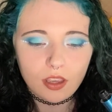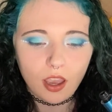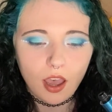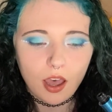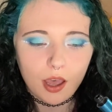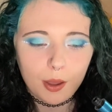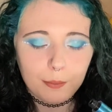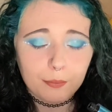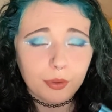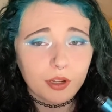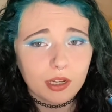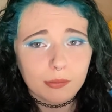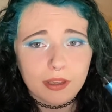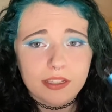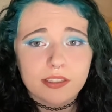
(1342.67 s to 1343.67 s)

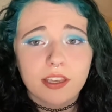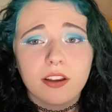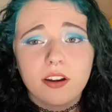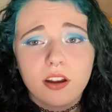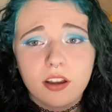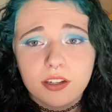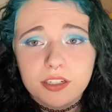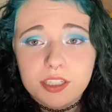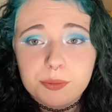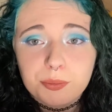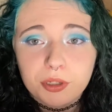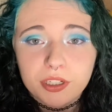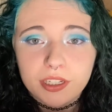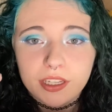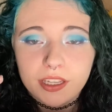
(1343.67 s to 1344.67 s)
putting mascara on is
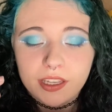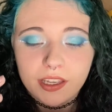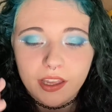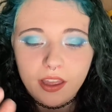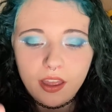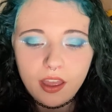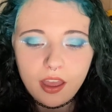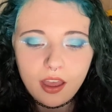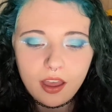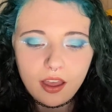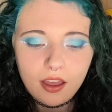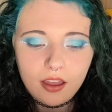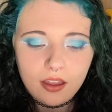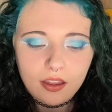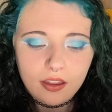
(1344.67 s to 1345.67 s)
pretty
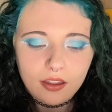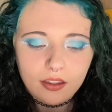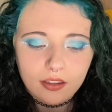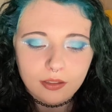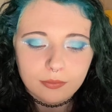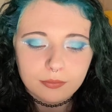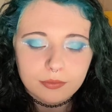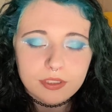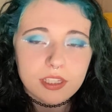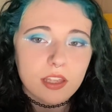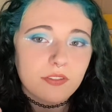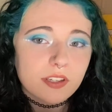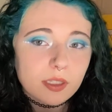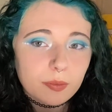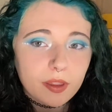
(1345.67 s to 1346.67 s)

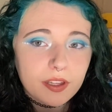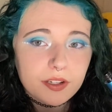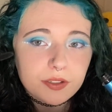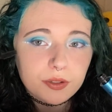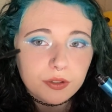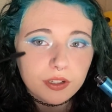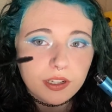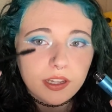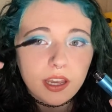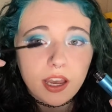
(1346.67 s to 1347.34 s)
self-explanatory.